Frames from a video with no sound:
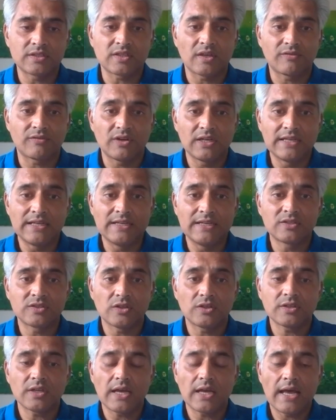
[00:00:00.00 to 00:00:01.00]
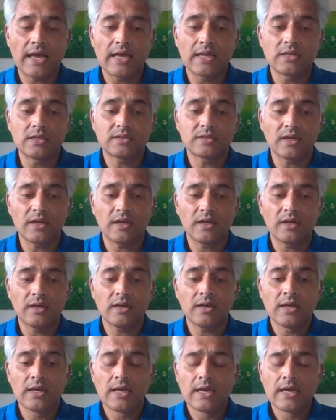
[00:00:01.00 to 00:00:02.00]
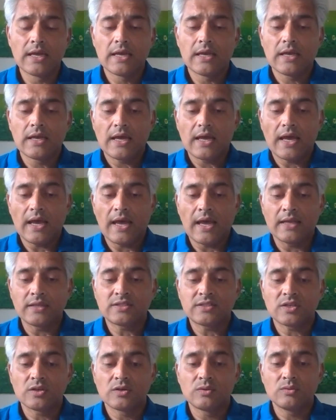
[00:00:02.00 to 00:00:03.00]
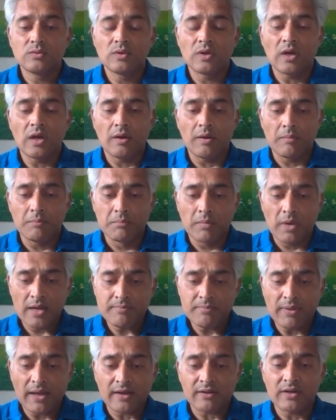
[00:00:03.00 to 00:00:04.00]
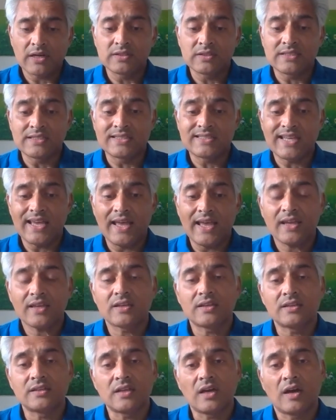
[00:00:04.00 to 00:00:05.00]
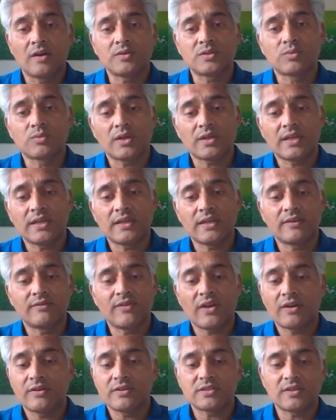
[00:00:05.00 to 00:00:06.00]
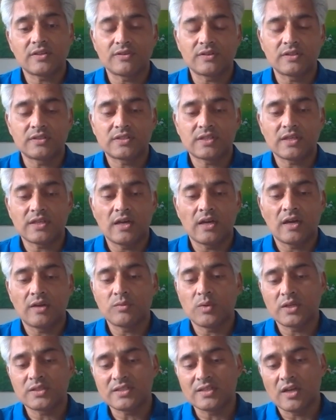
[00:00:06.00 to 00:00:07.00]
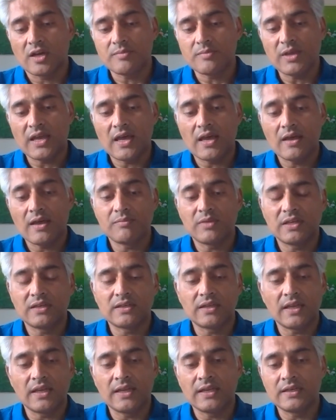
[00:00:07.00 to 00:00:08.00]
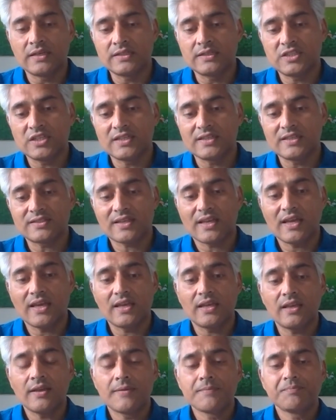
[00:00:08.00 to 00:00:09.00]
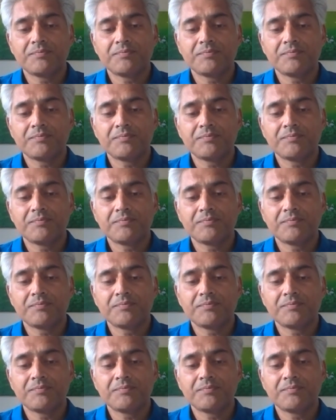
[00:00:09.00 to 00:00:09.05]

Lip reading: sufferer leans on, and so my background is in tech, and I was working in various different. I worked in IBM, in GSK,